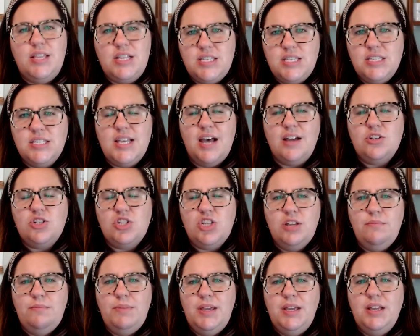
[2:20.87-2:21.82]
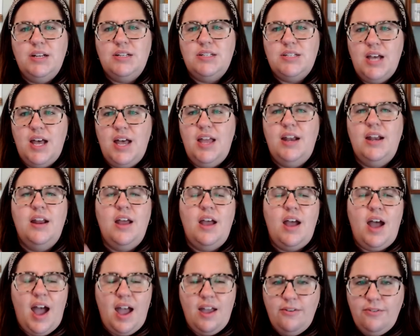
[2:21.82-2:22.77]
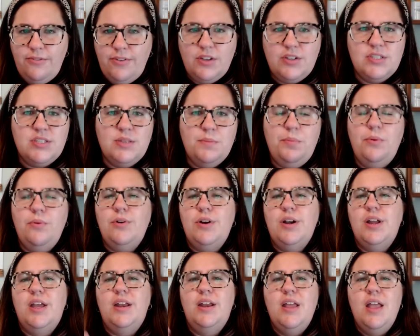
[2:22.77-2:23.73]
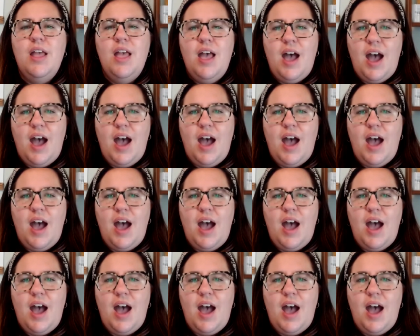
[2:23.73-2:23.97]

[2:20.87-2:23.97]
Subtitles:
This is actually being done. I feel supported.